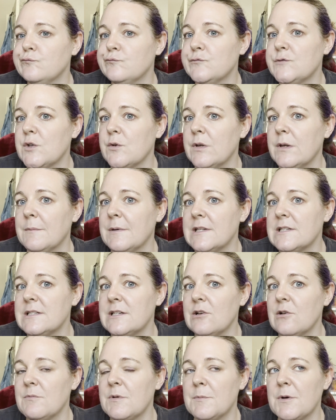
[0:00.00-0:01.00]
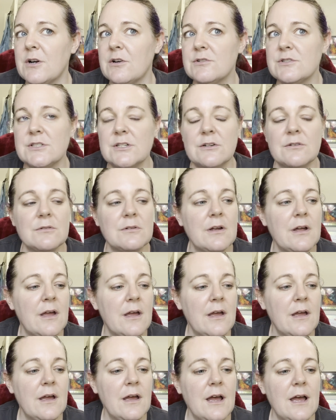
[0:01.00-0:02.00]
So he might stay home tomorrow. So
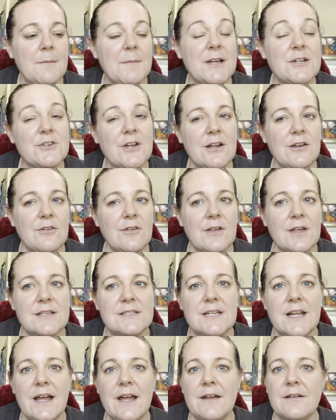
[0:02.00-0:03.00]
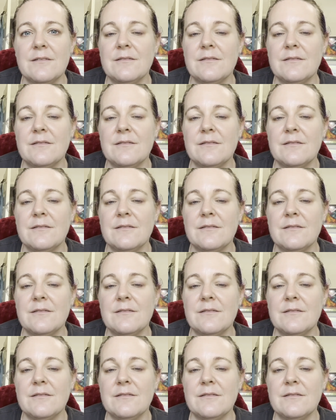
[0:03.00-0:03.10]
I might try to do that today,